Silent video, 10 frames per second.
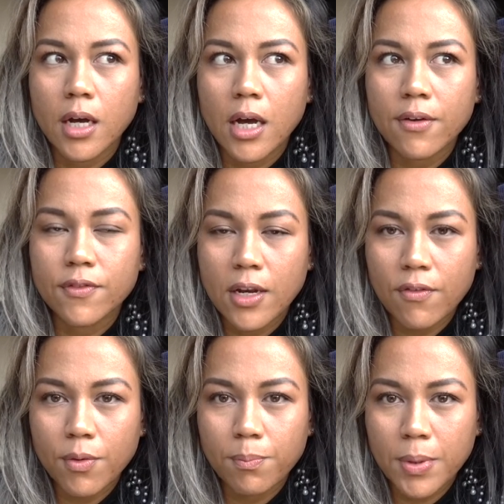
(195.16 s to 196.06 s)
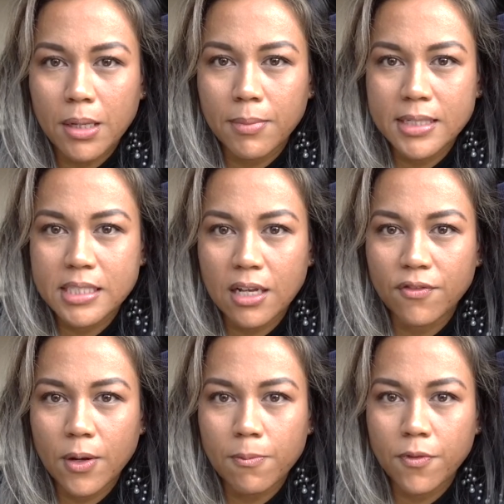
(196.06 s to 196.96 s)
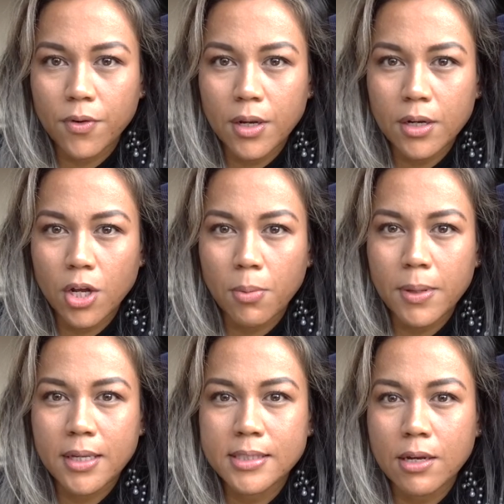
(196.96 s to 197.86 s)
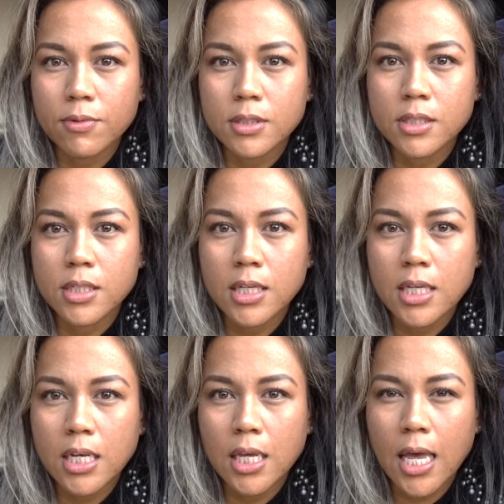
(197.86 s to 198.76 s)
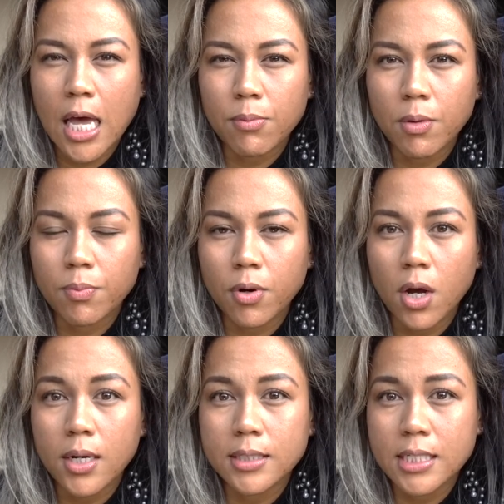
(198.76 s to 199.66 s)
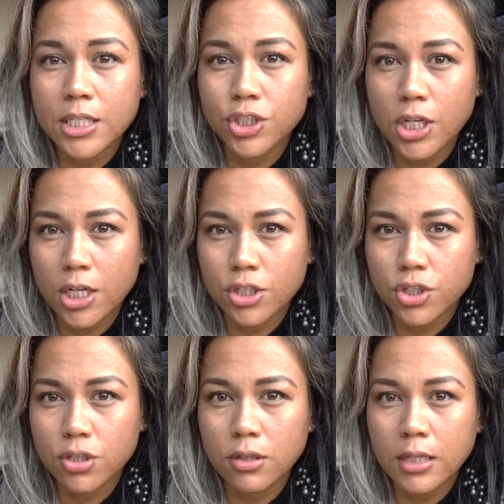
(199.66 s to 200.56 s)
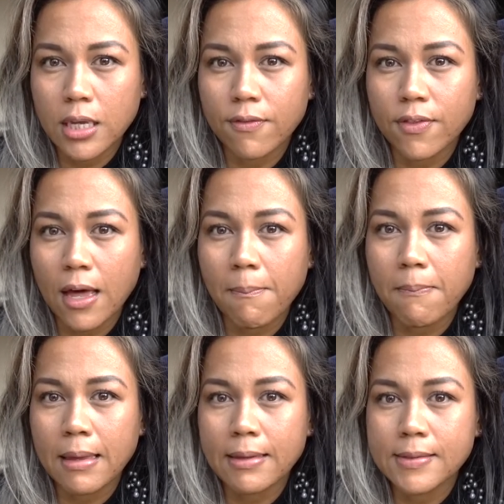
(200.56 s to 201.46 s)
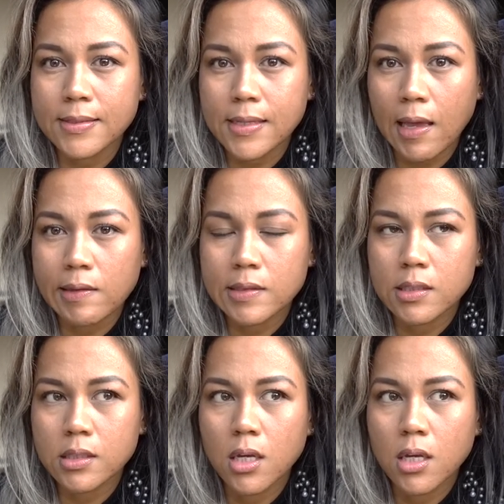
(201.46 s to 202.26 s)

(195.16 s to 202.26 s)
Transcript: I've never beat myself up for it, not because I was eating animal product intentionally, if that makes sense.